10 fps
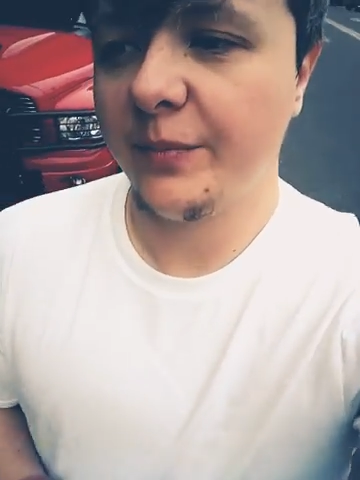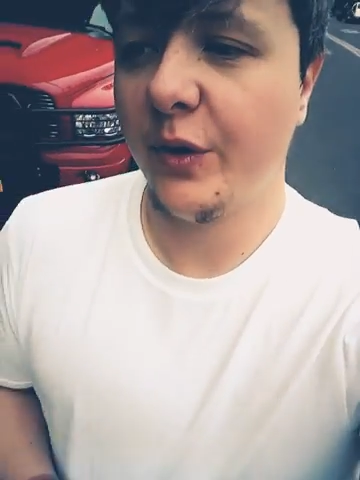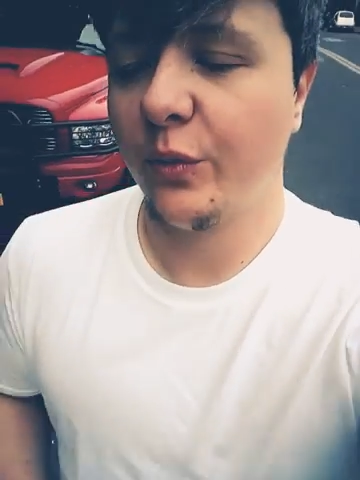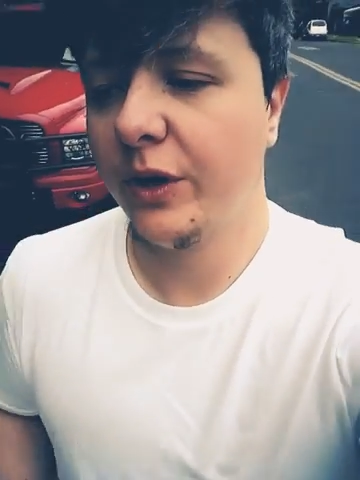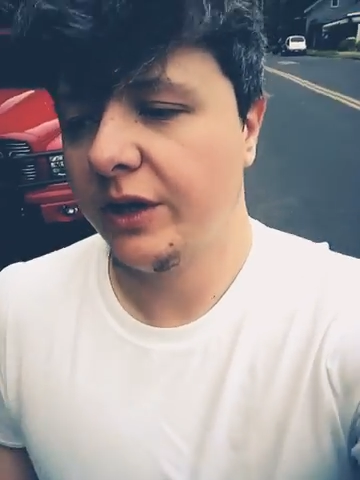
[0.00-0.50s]

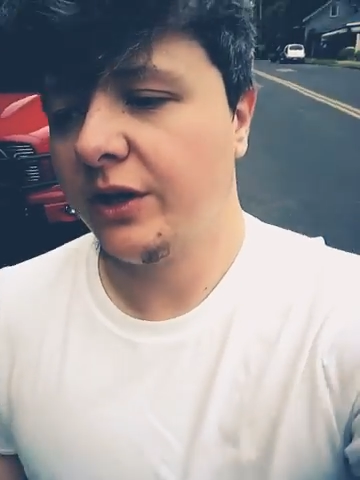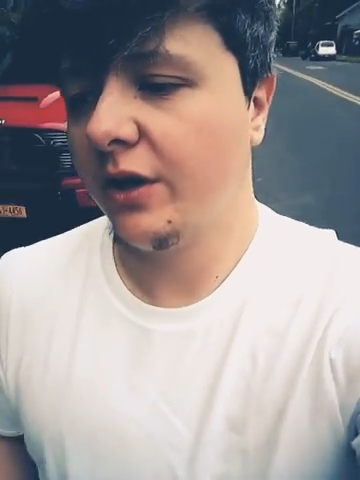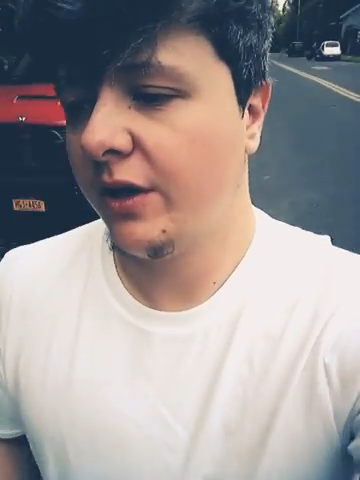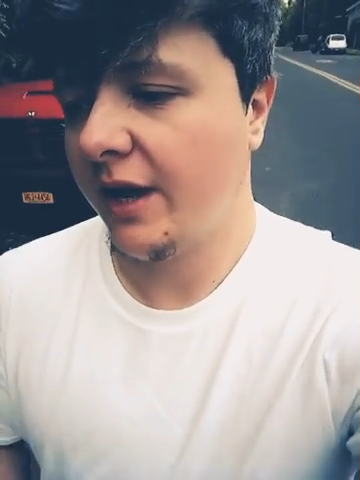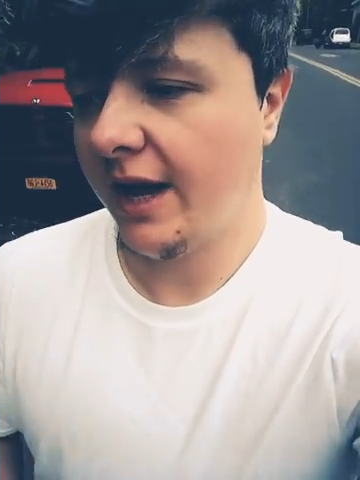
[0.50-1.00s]
They're really
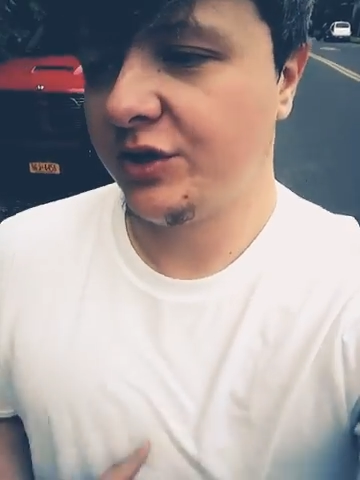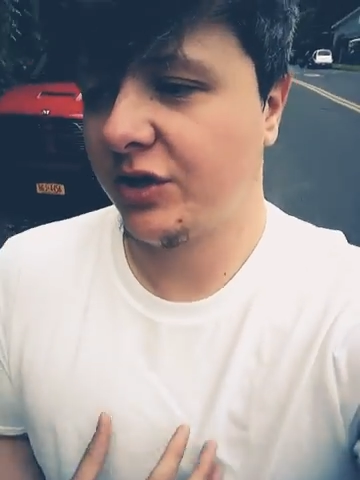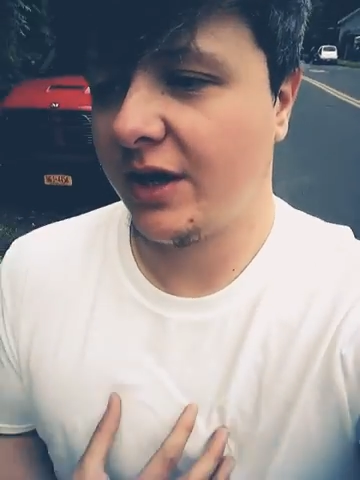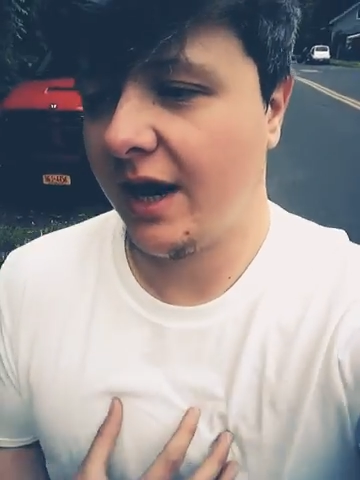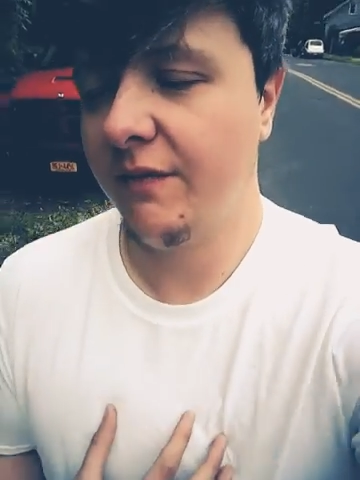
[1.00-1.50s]
good at
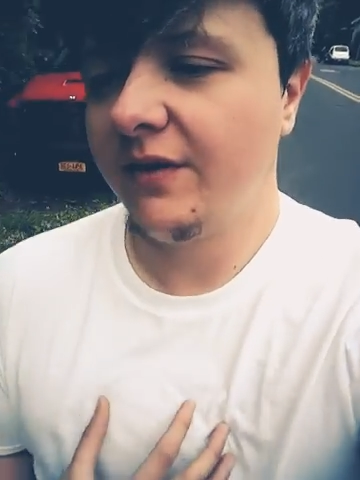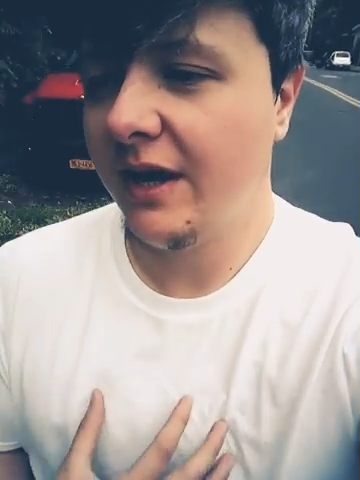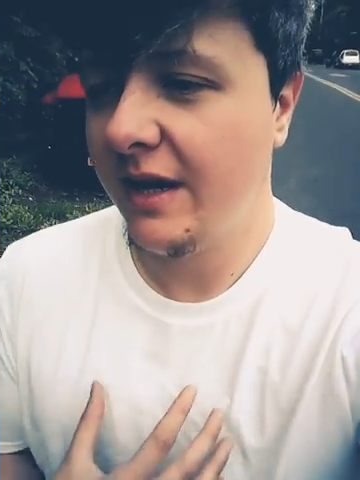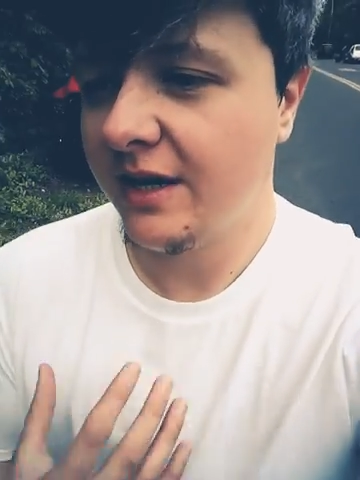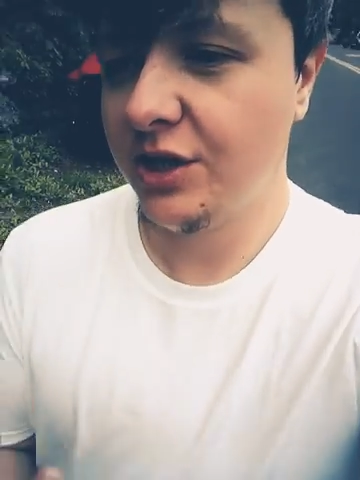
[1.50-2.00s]
just kind of
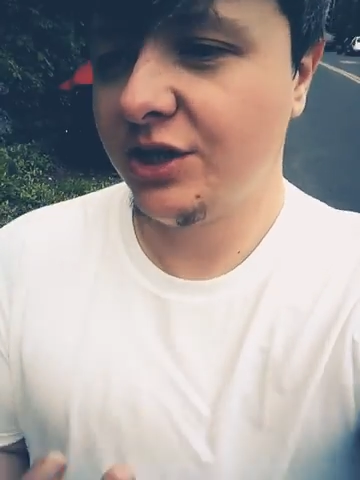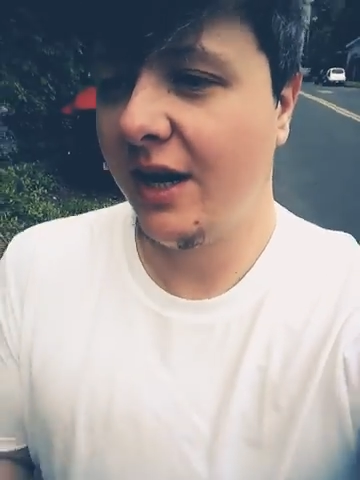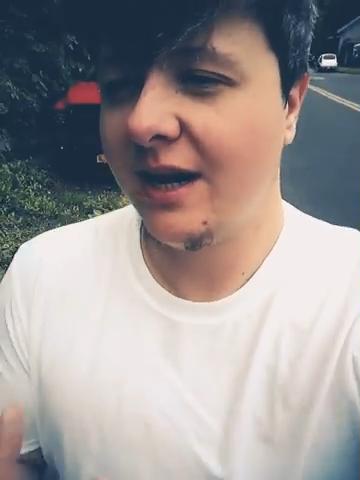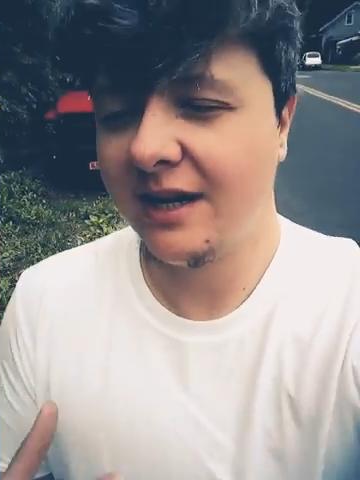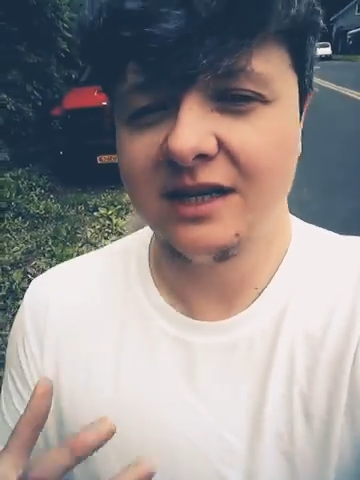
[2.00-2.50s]

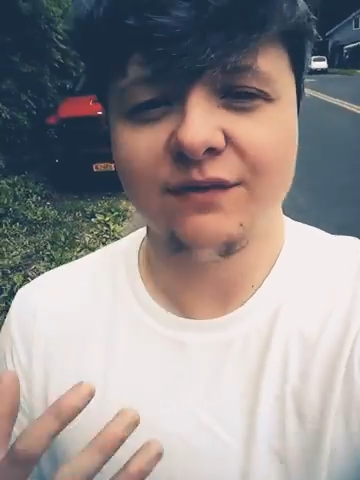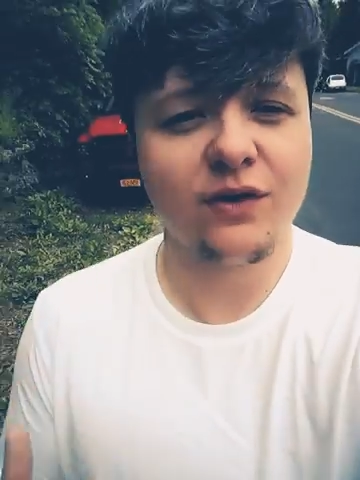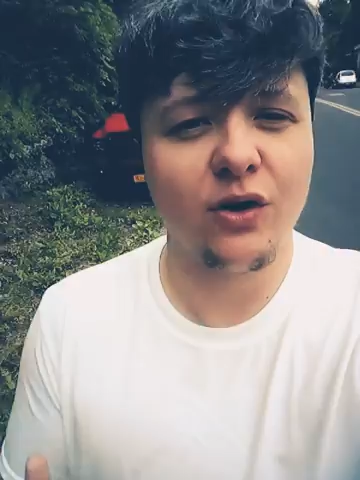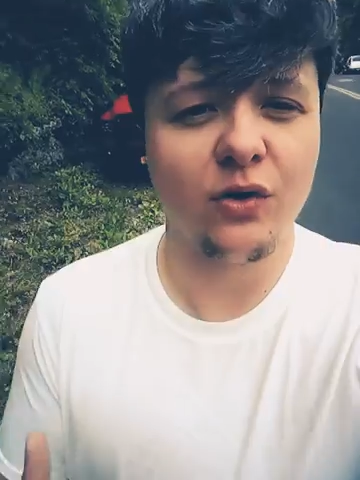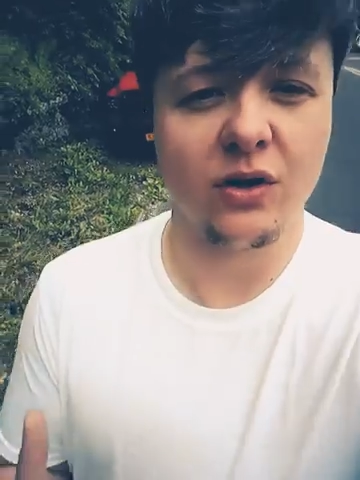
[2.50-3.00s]
initiating
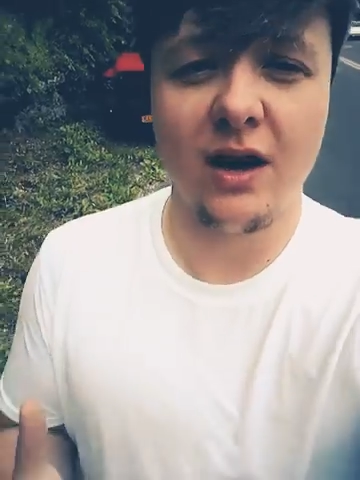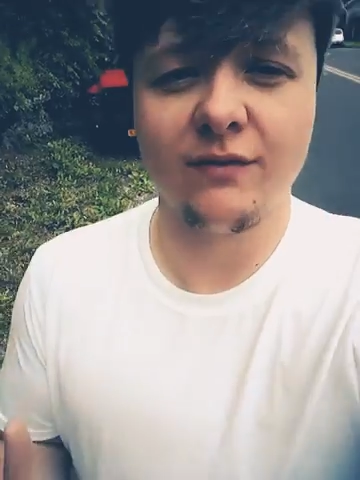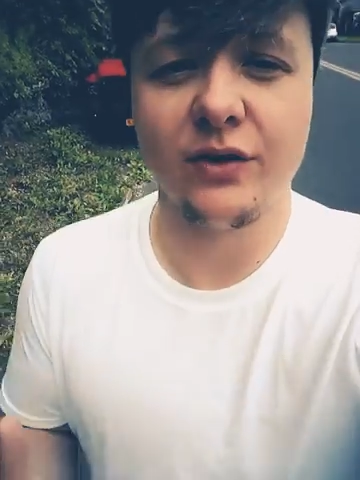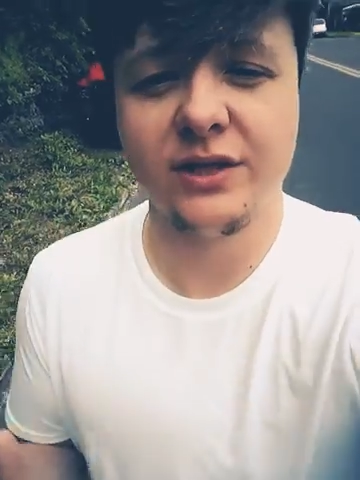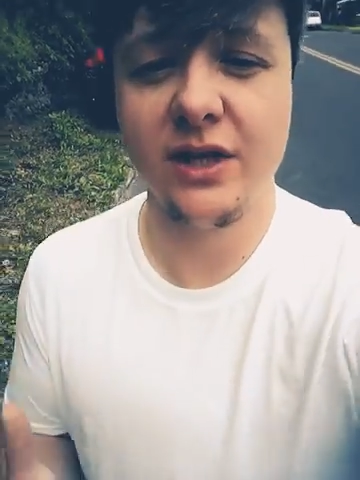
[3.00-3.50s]
difficult
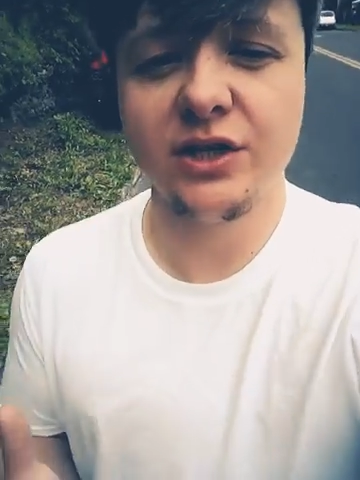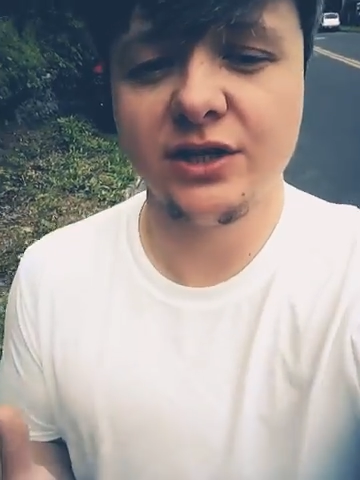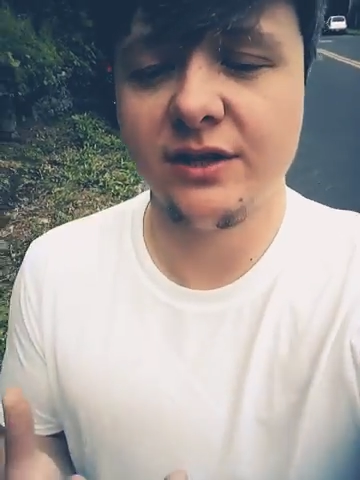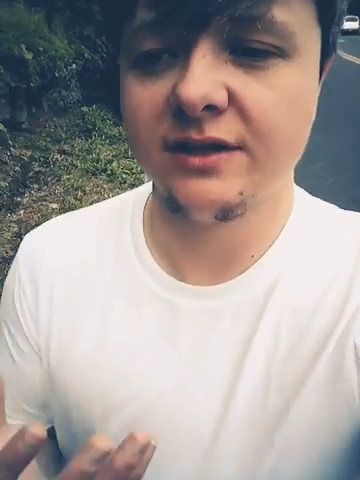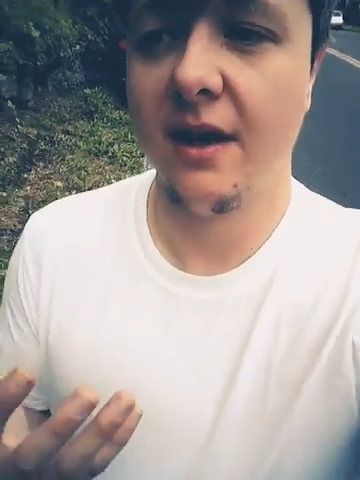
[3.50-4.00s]

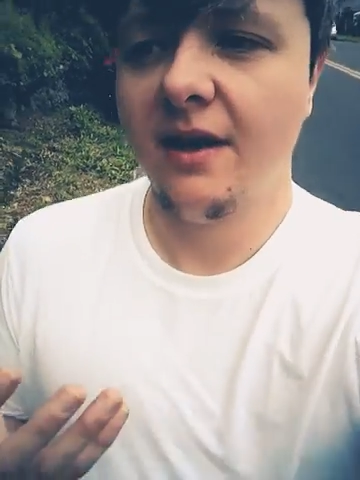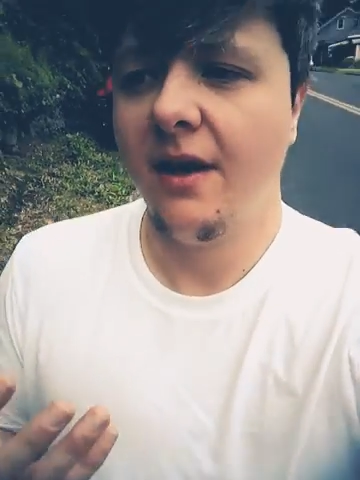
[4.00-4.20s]
conversations